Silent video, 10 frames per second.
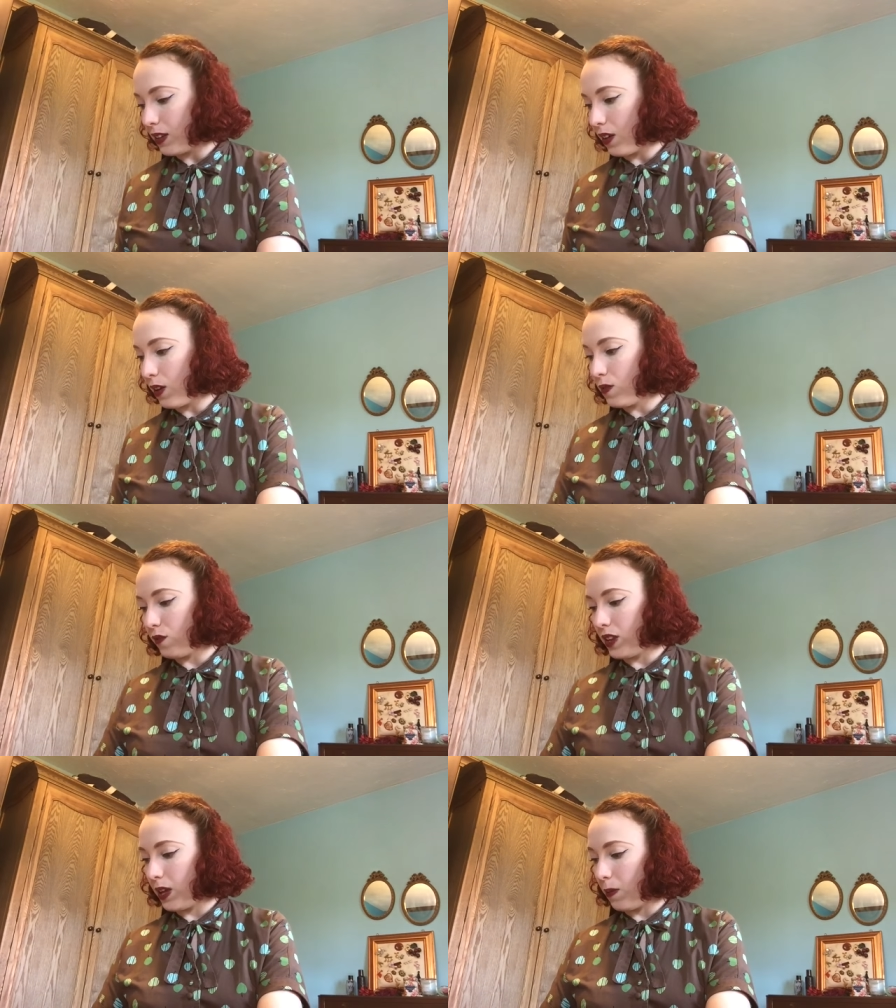so
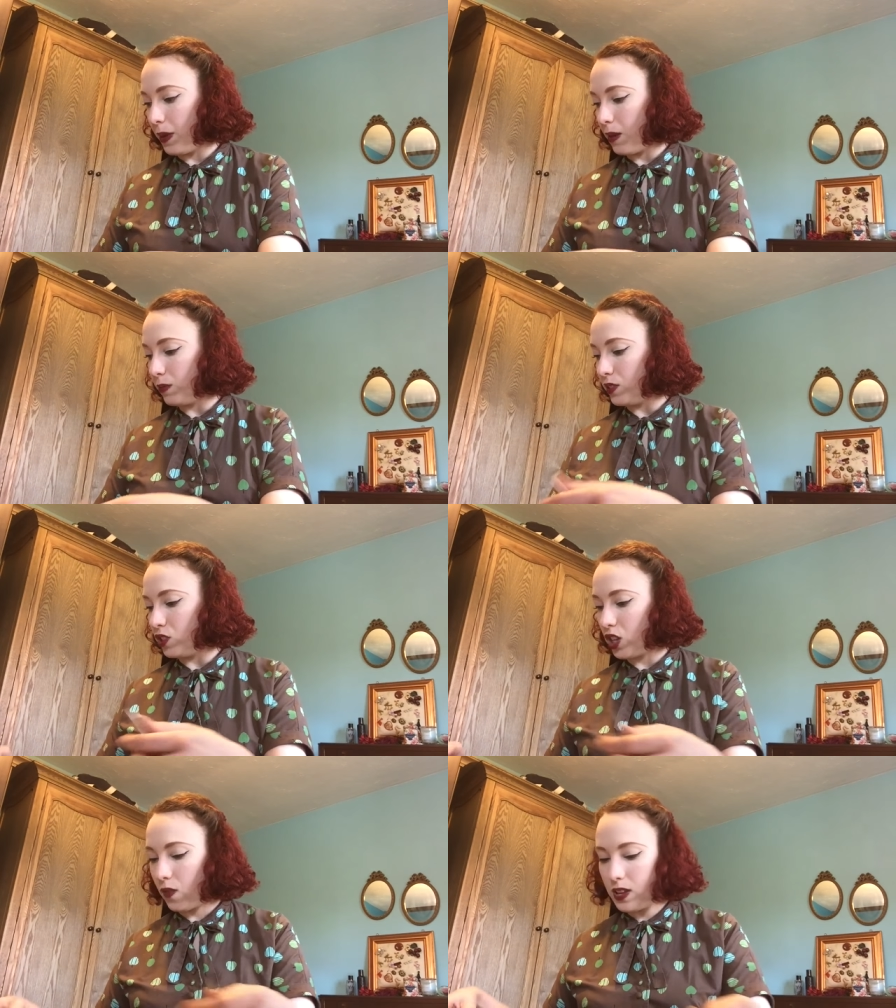hopefully I'll be able to
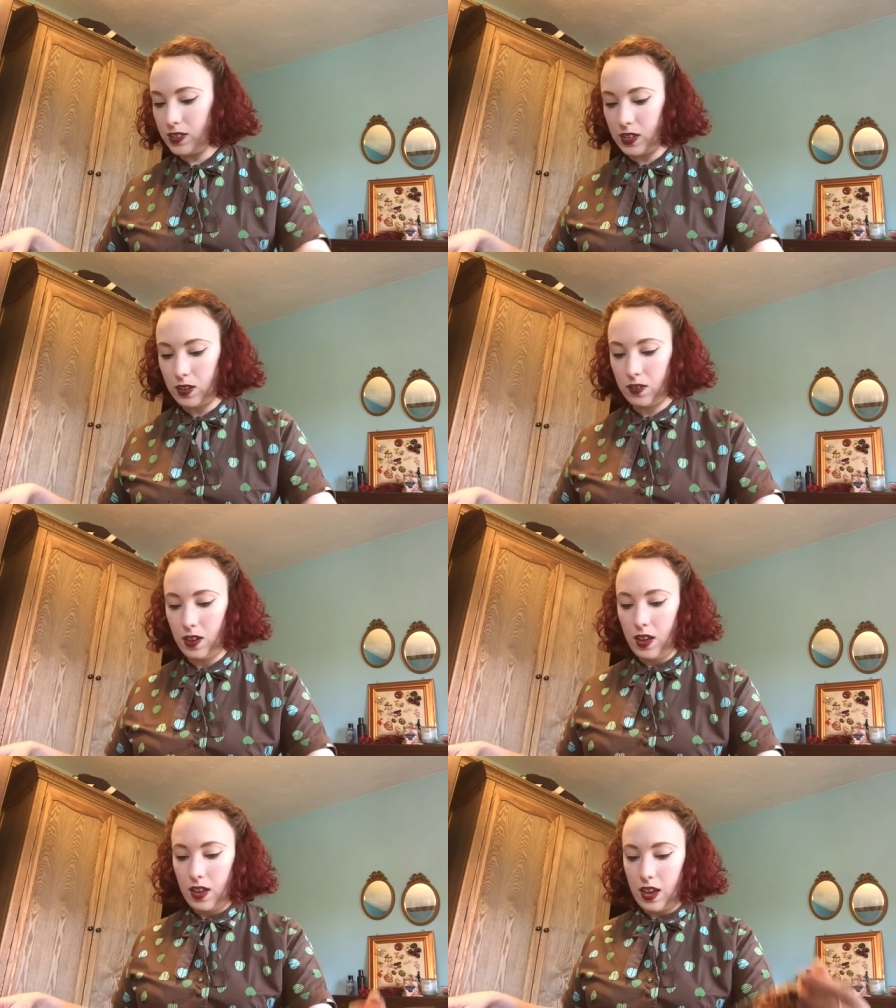show it to you
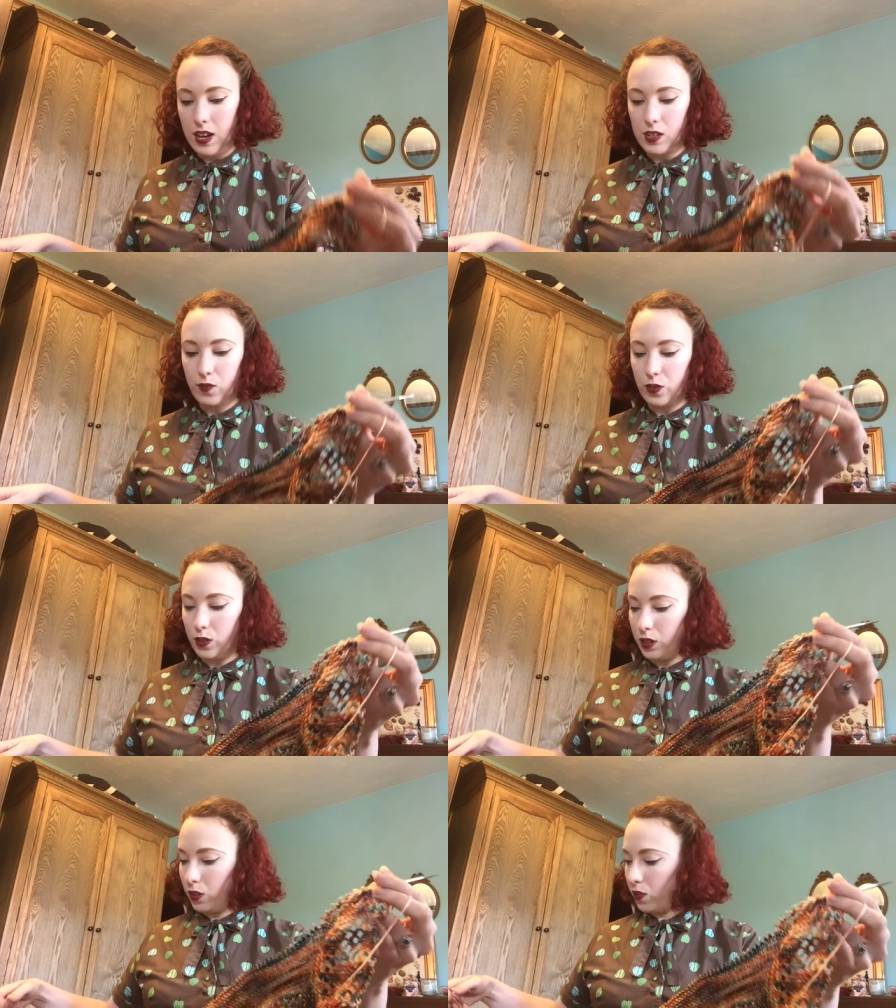in its
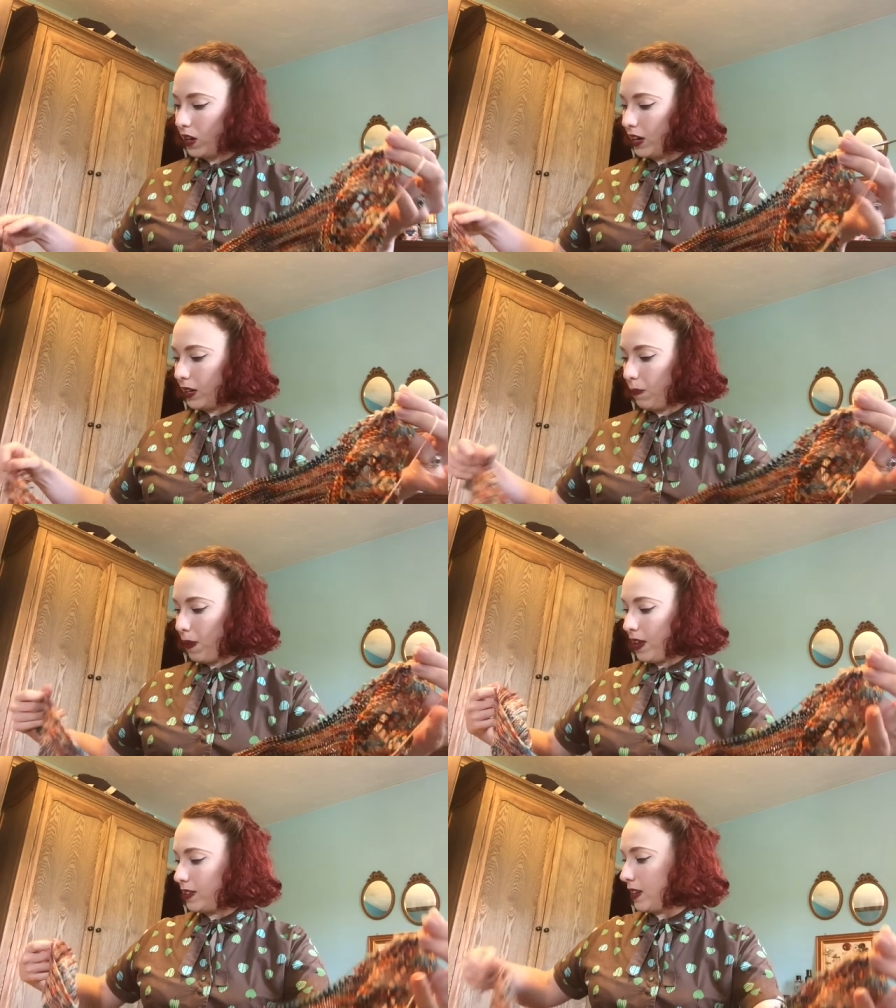full glory a little
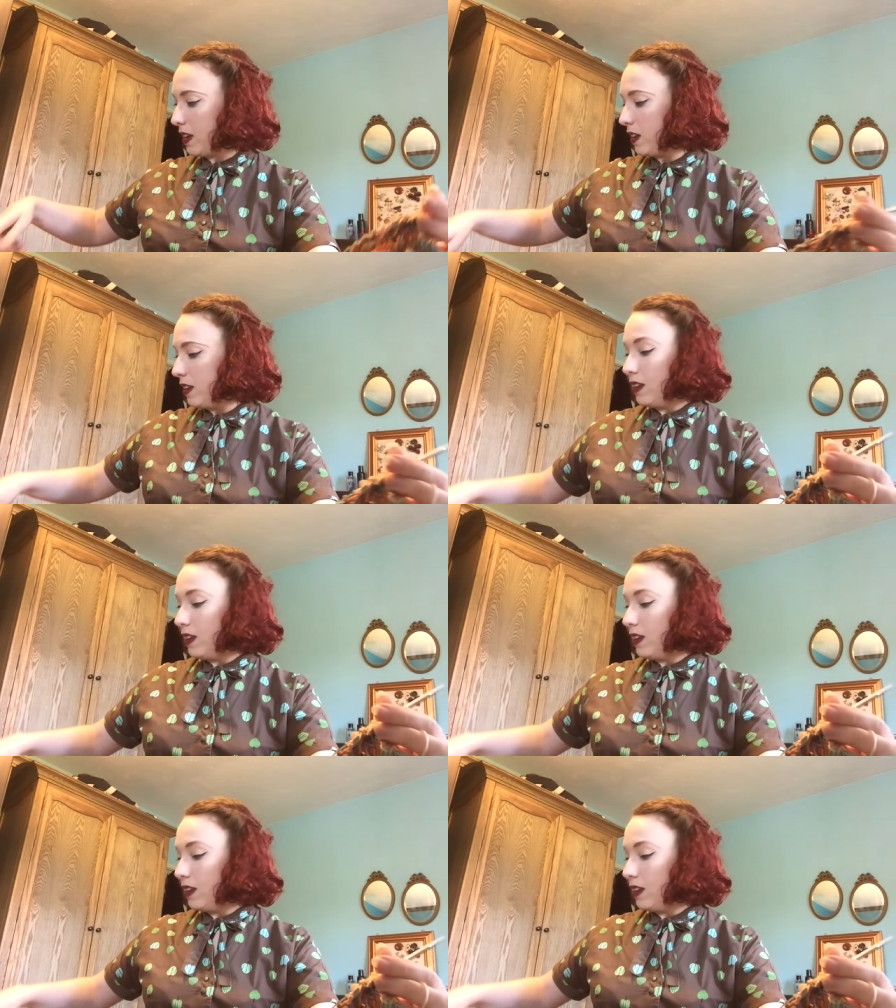better,